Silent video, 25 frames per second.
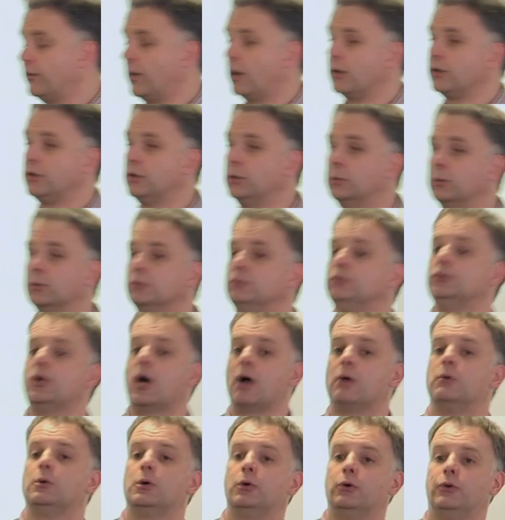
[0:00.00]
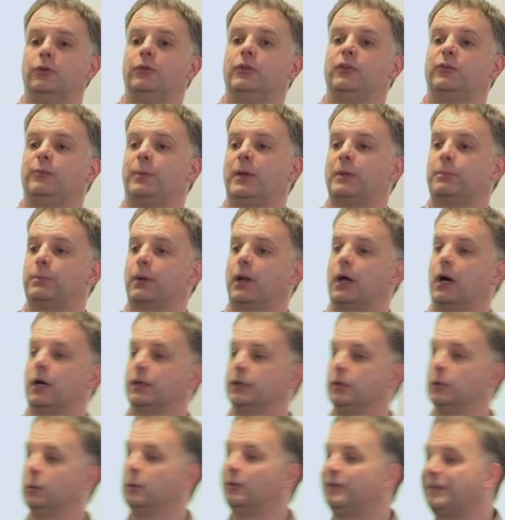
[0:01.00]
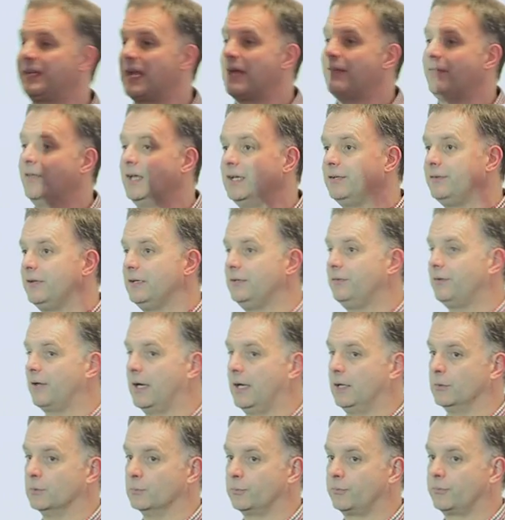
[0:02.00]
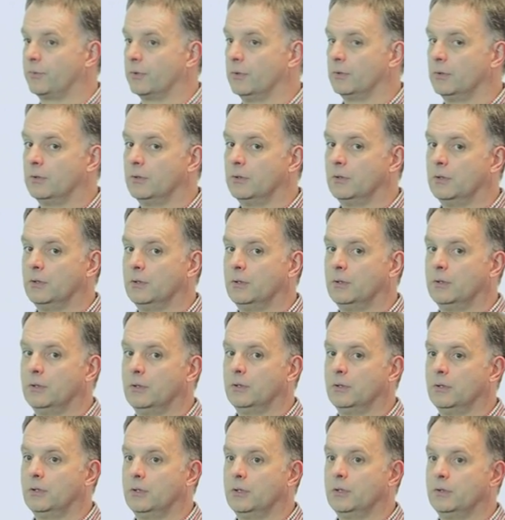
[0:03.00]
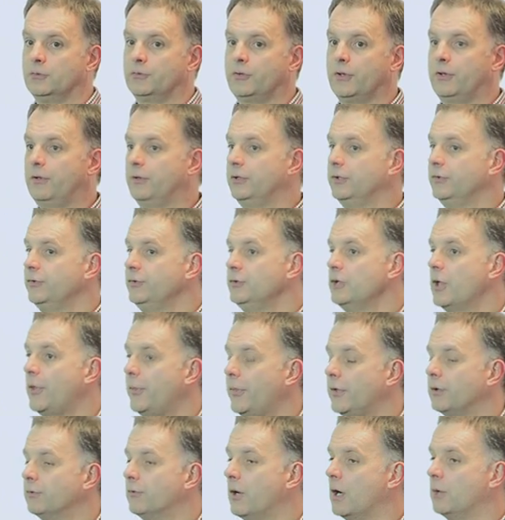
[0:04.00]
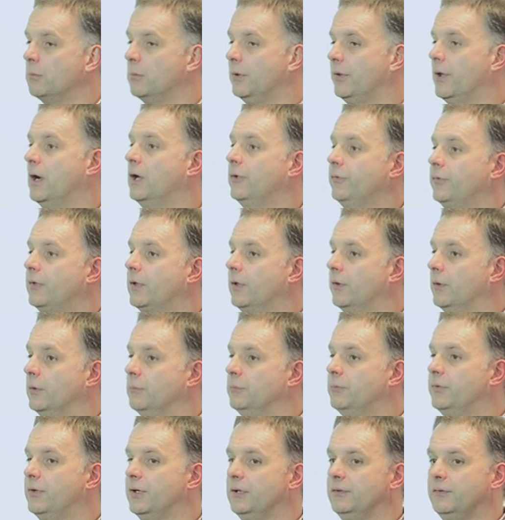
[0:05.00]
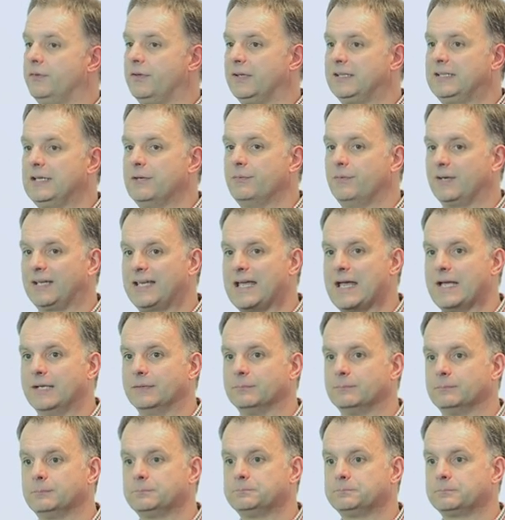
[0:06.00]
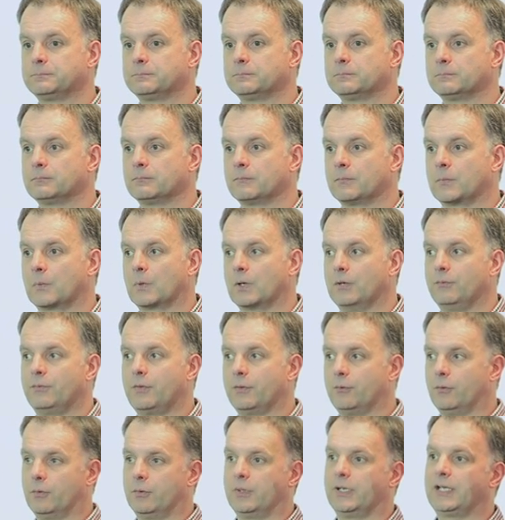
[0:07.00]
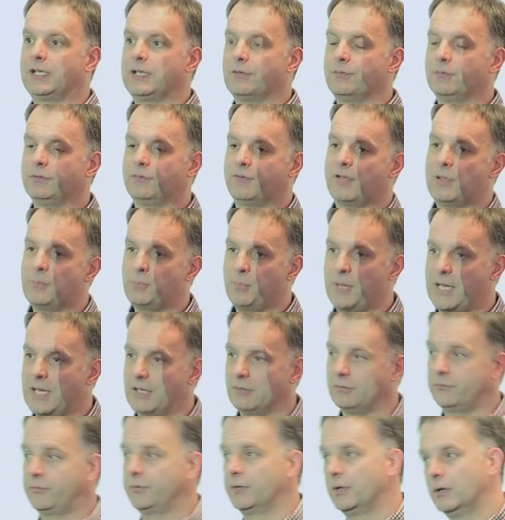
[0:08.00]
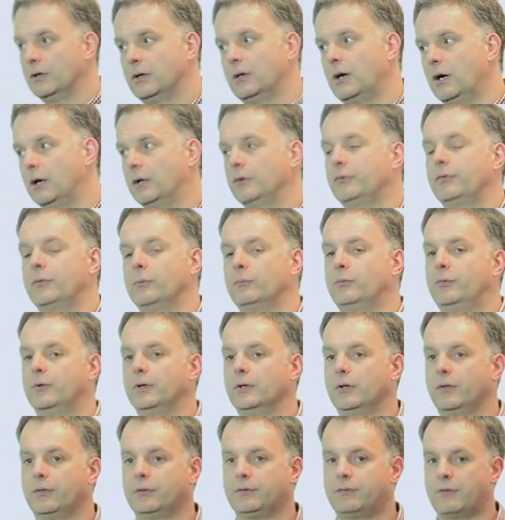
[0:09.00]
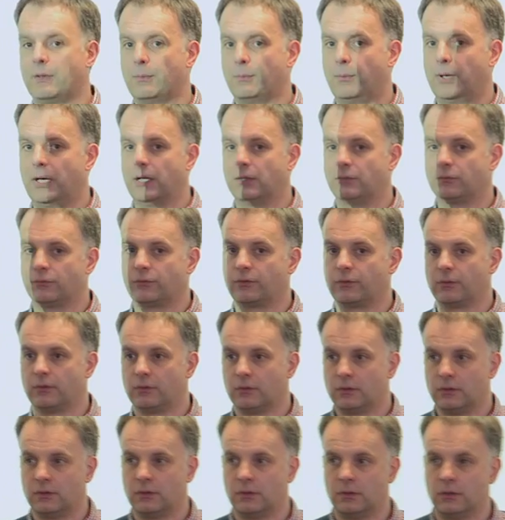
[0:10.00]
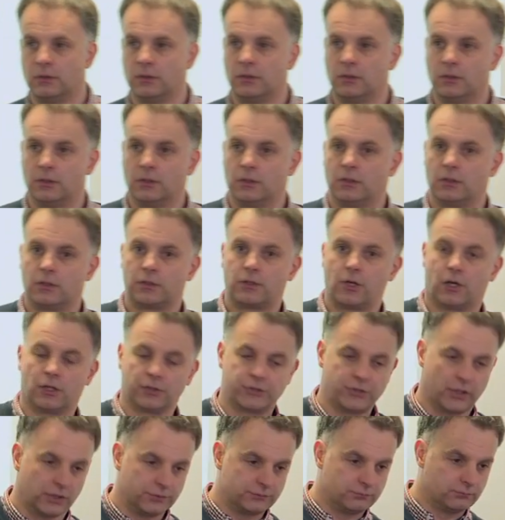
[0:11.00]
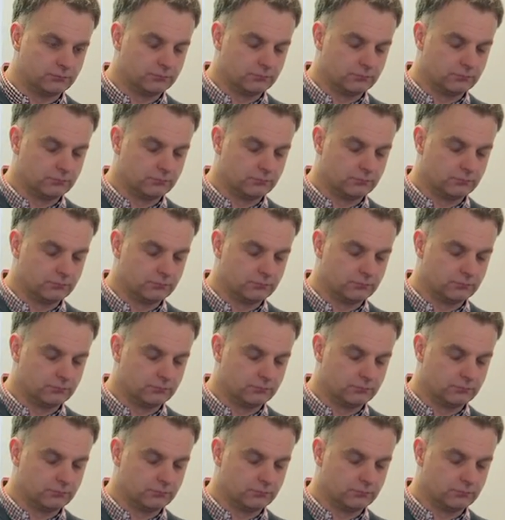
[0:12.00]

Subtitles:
are you will know who these people are. You will get their details. So there is nothing wrong with asking them to give again. If they've already given £10, ask them for another £10. Gosh, I